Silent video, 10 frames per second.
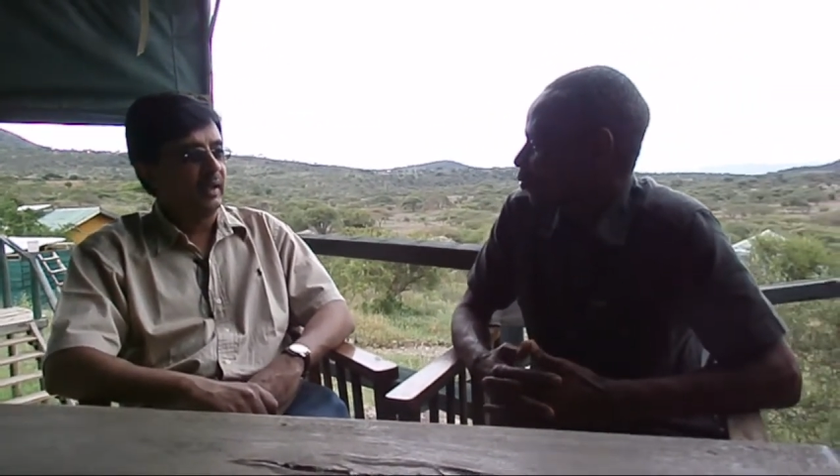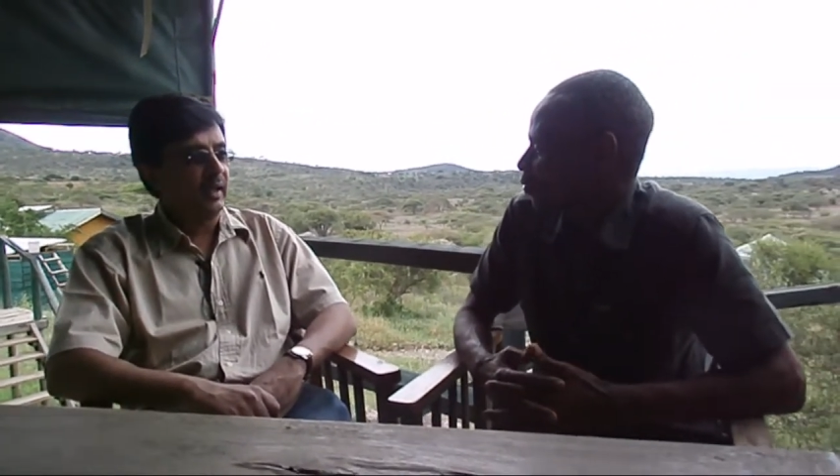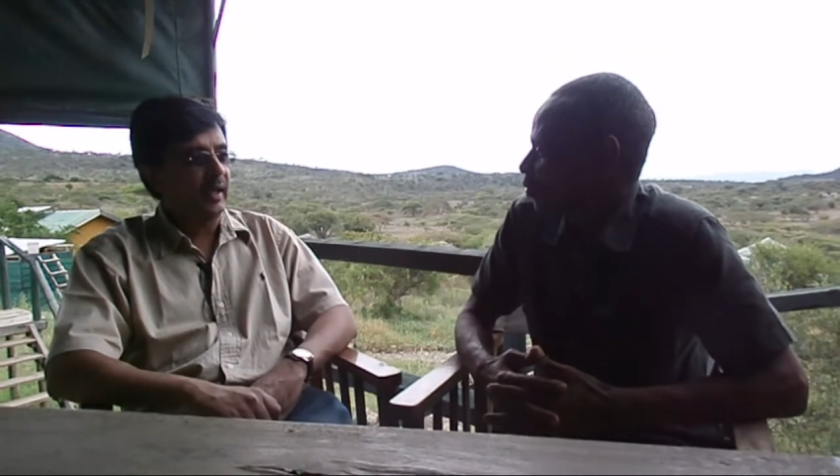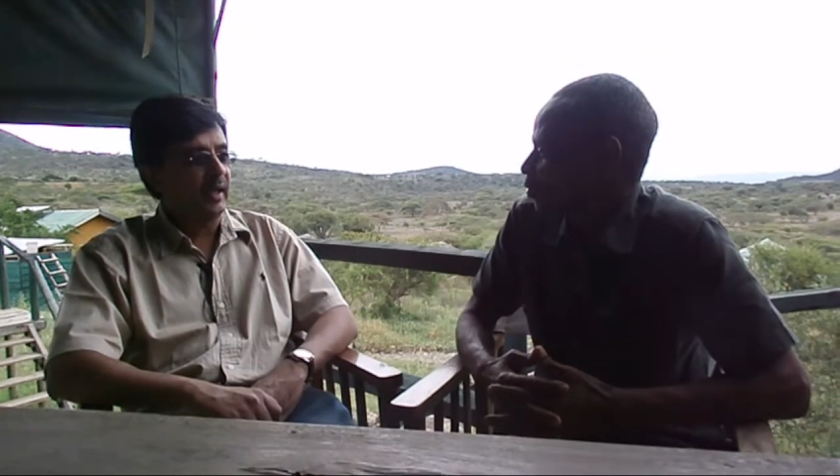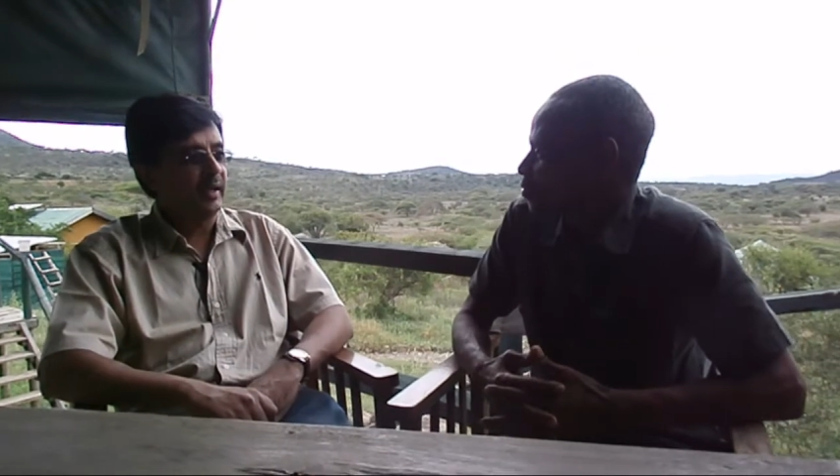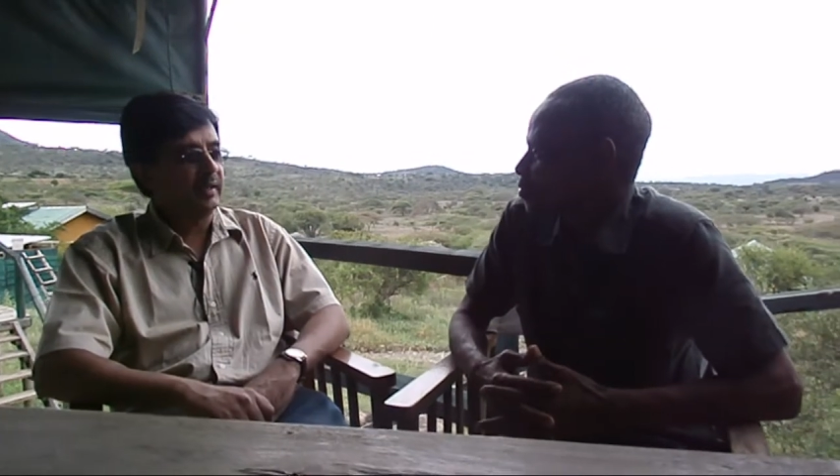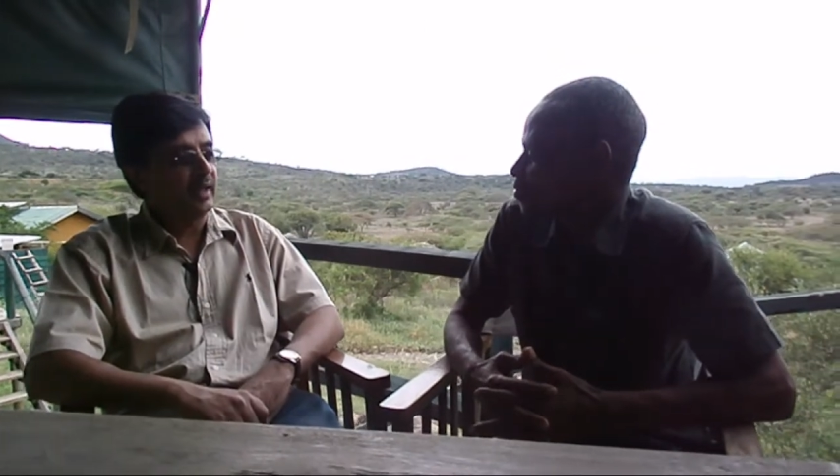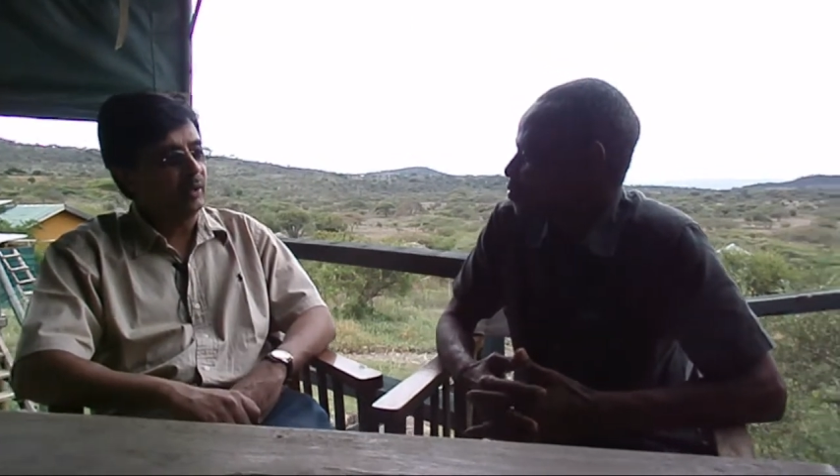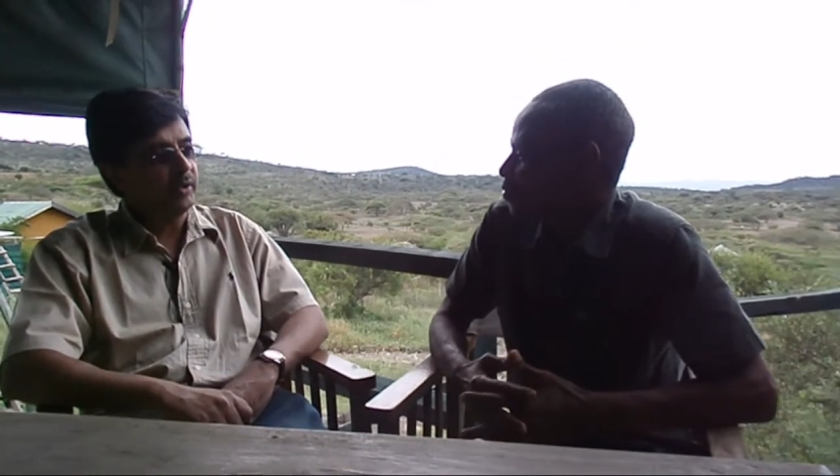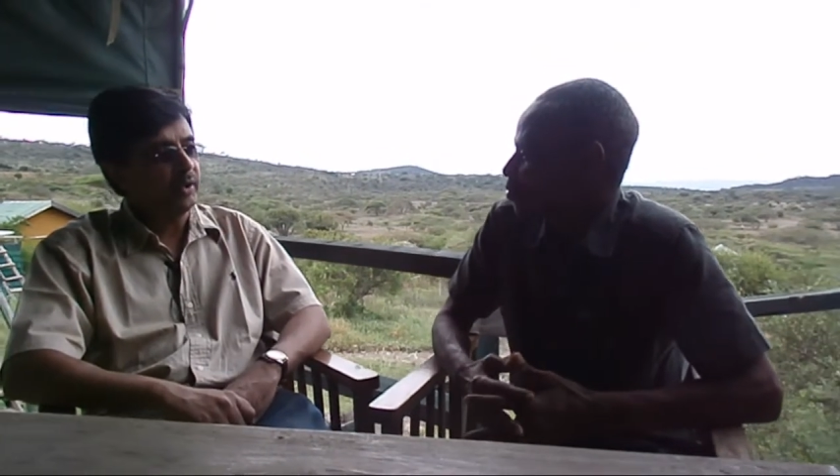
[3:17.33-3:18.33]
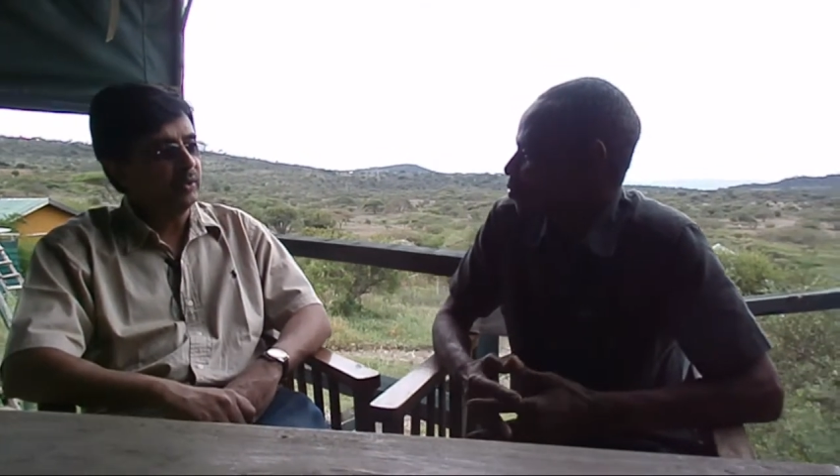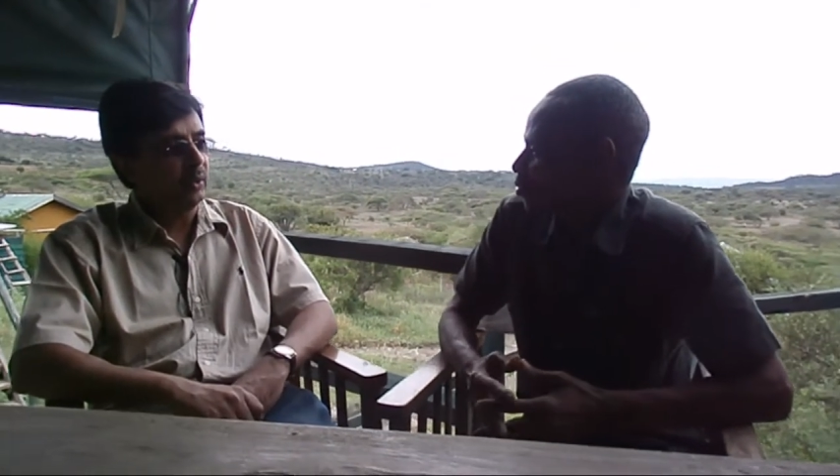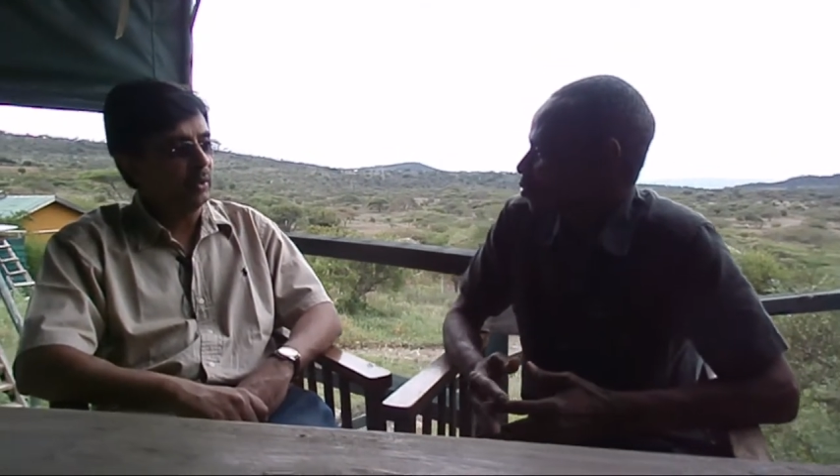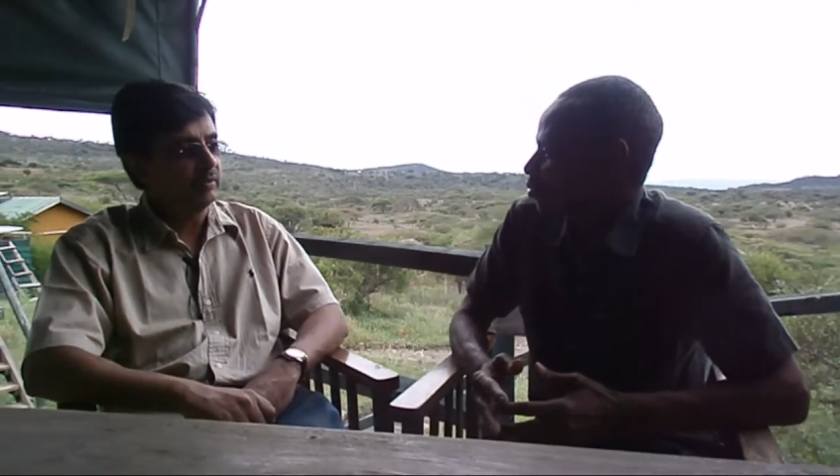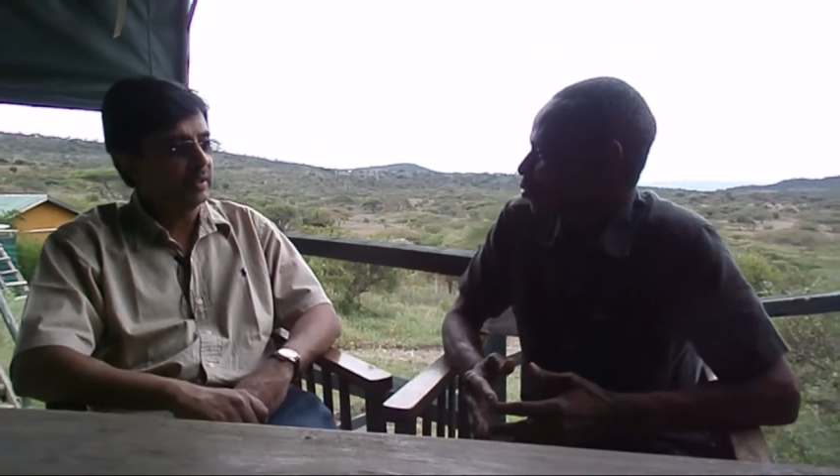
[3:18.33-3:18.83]
And how do you
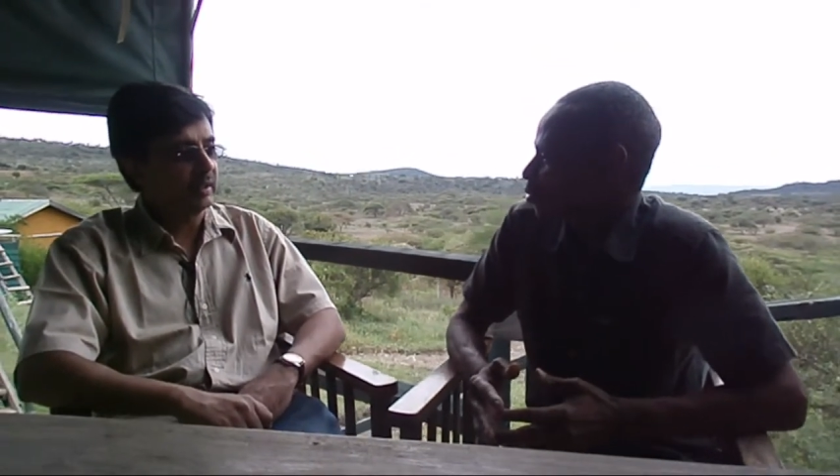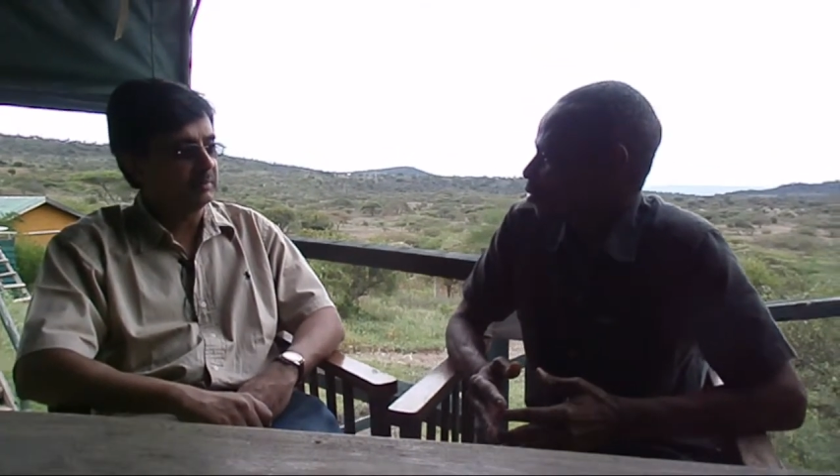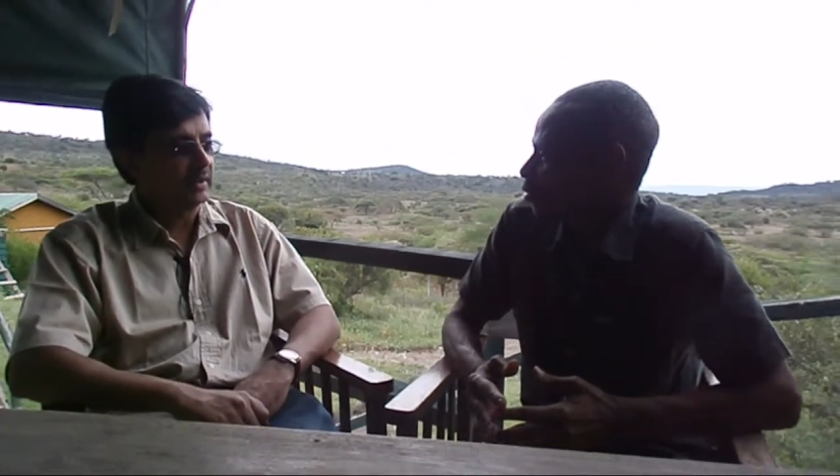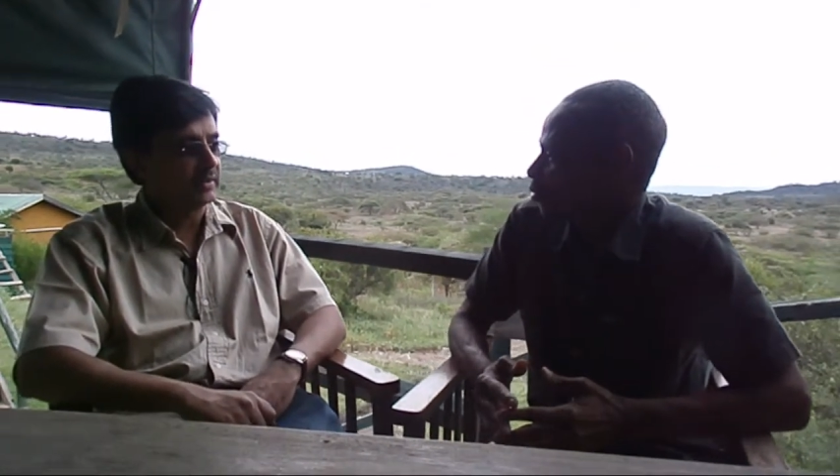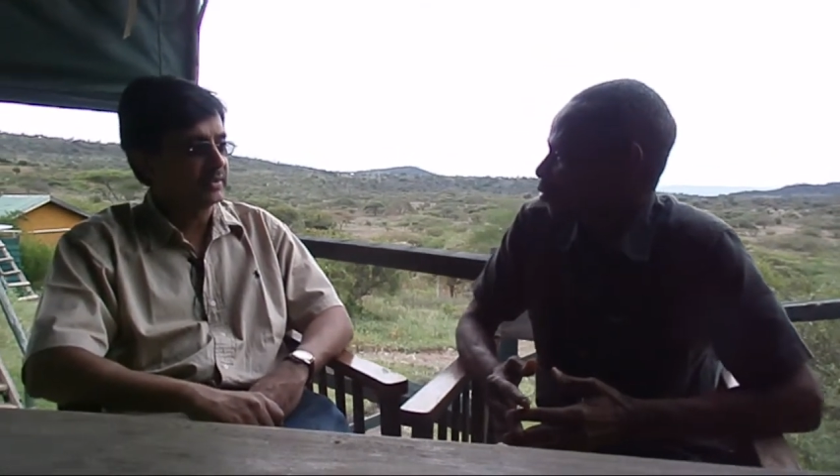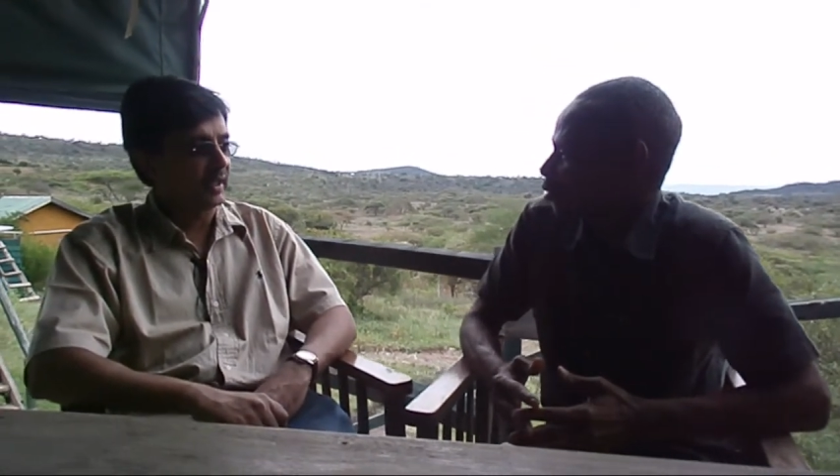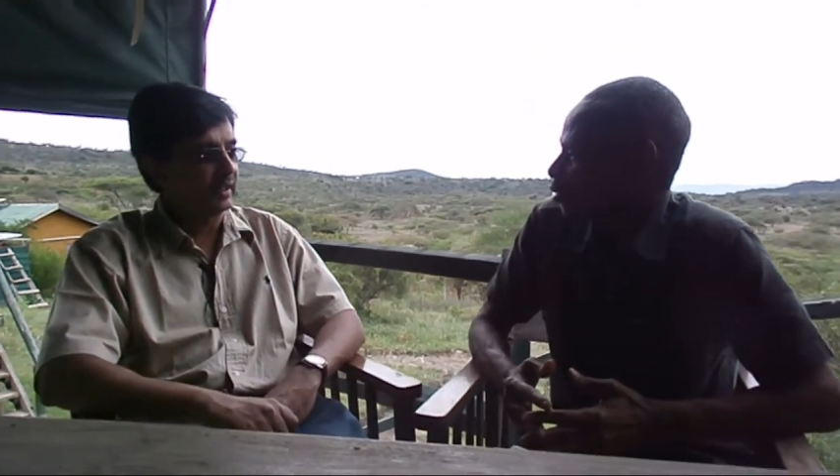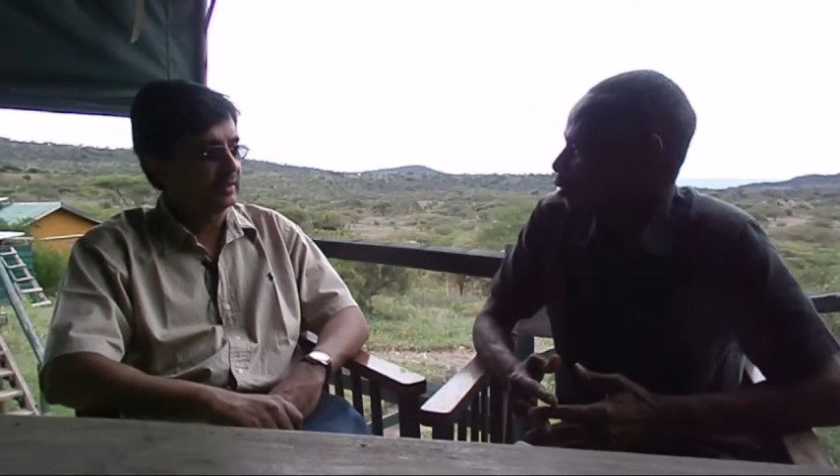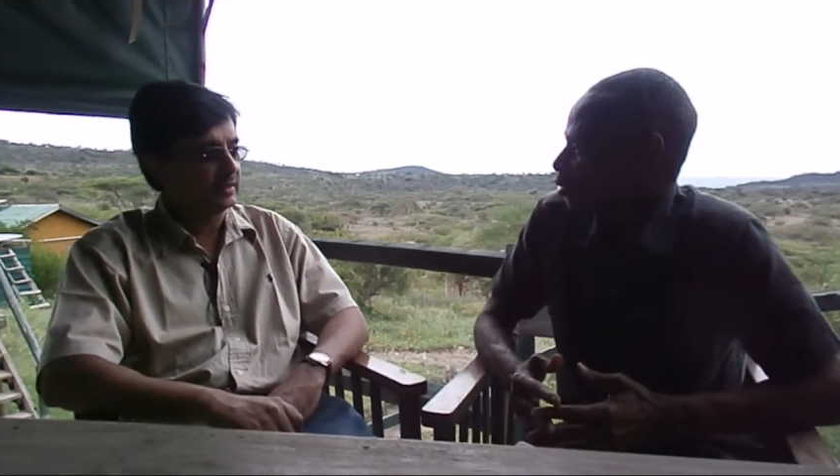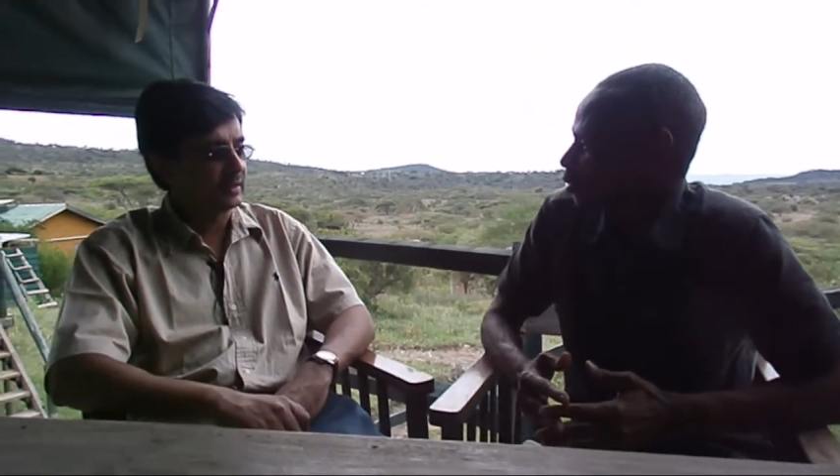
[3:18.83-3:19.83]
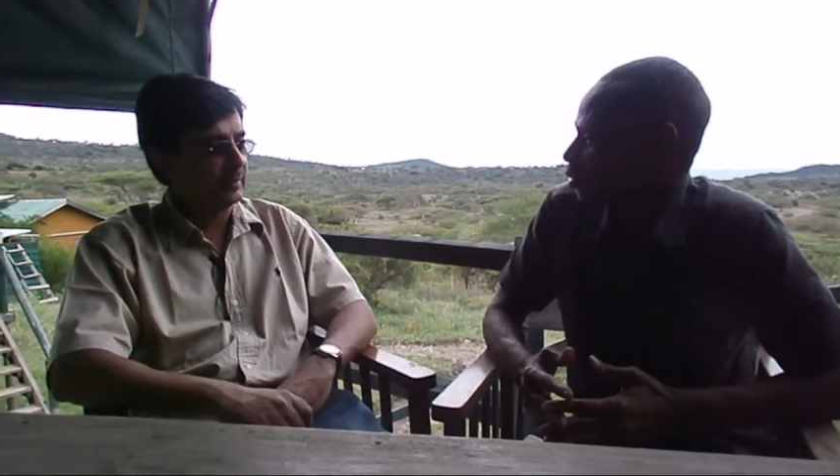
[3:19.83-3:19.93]
overcome this challenge?